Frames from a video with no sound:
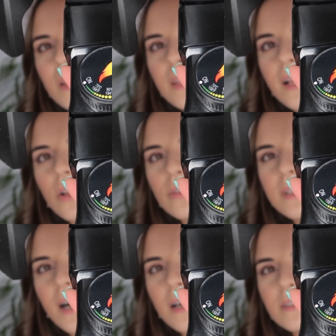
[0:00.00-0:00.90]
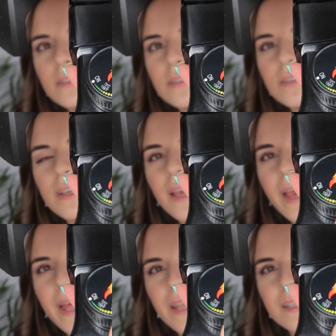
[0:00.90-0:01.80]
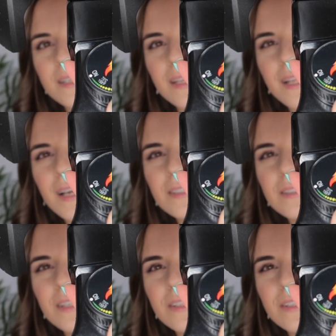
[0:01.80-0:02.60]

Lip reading: yellow dot, and it's a 90